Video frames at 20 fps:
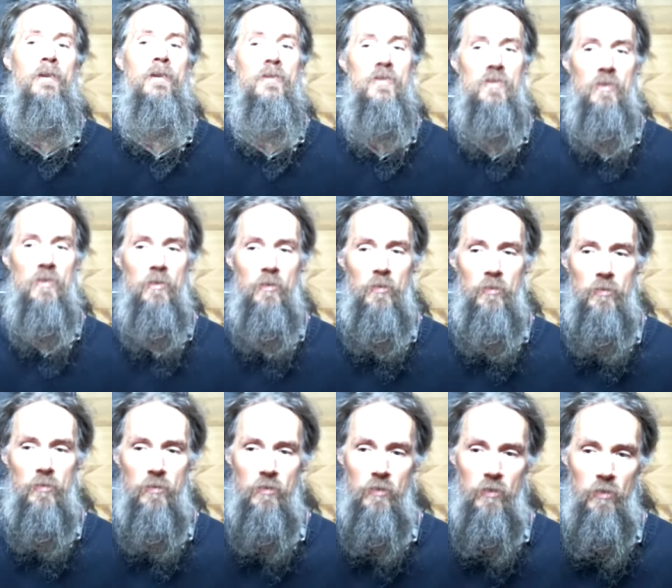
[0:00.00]

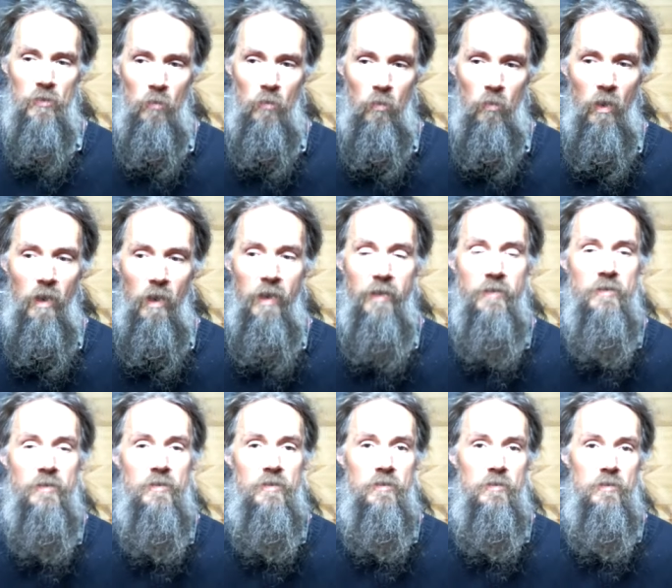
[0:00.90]
So you
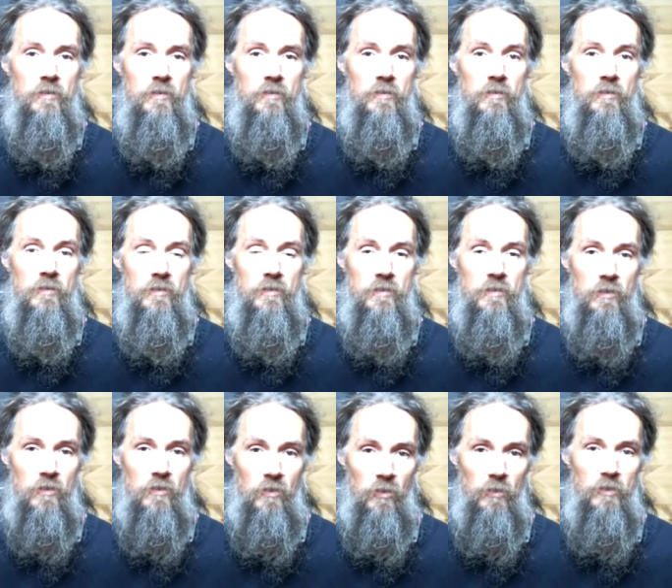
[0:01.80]
want
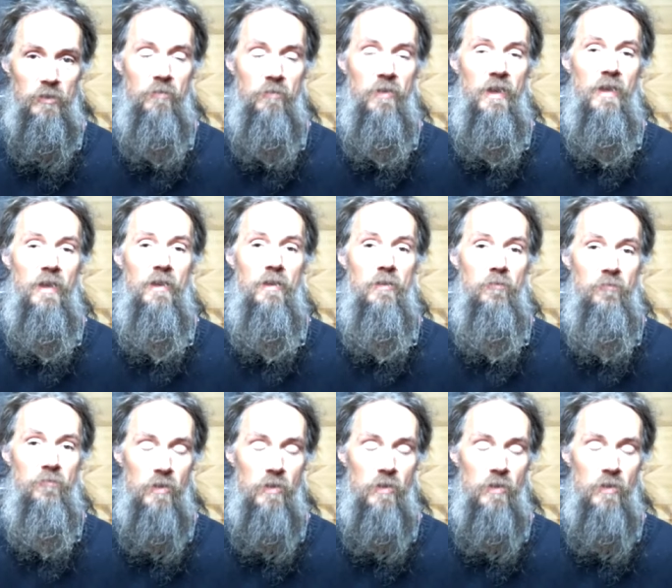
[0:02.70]
to cultivate